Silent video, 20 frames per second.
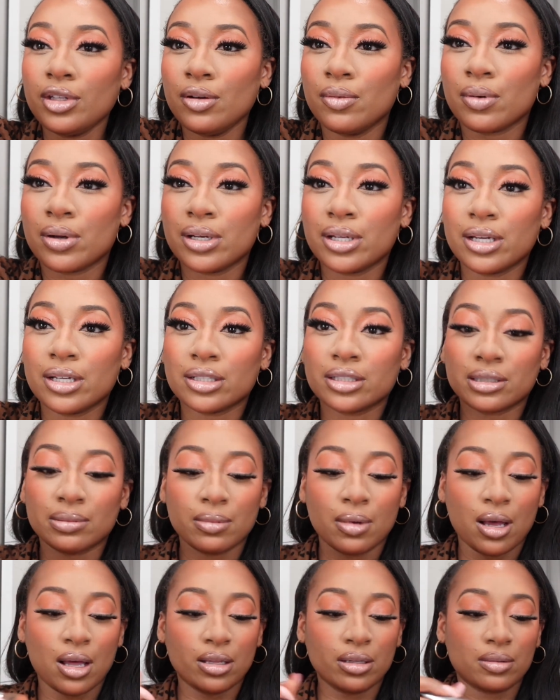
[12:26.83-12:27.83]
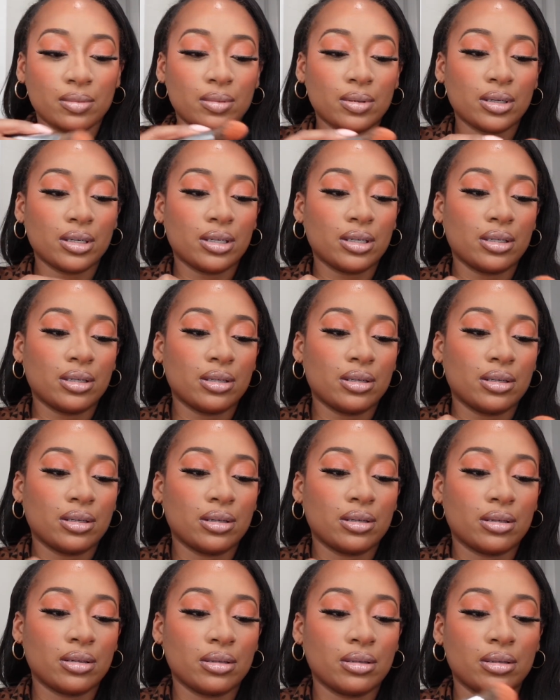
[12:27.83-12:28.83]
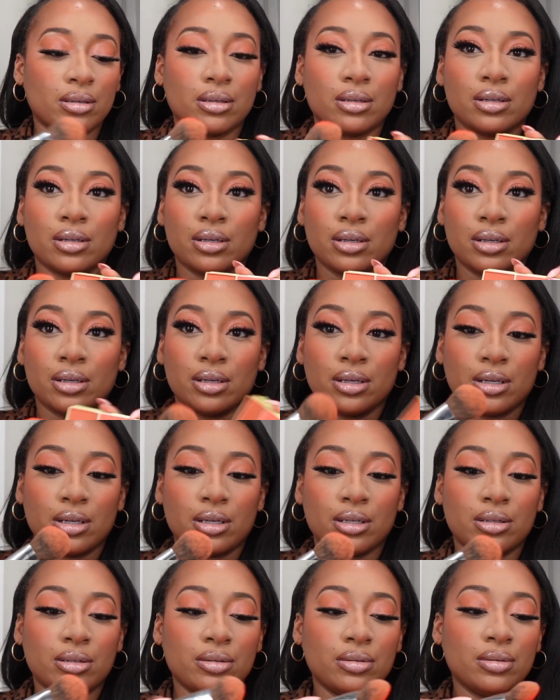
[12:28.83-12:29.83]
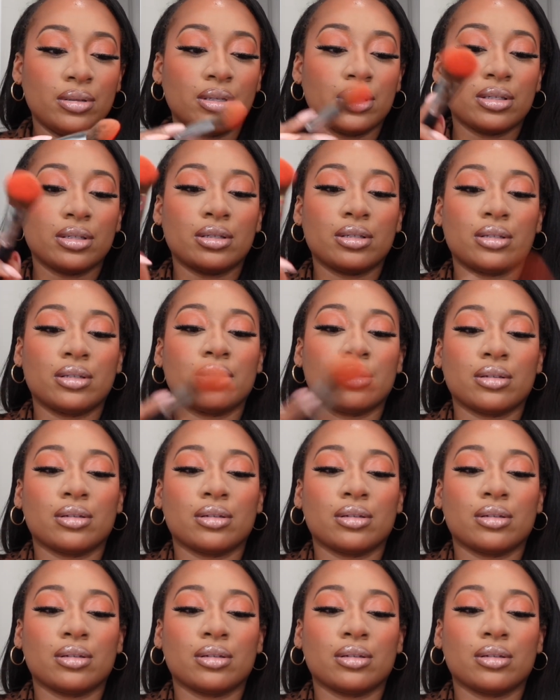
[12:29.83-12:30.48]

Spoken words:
We're gonna get a smaller one and do this.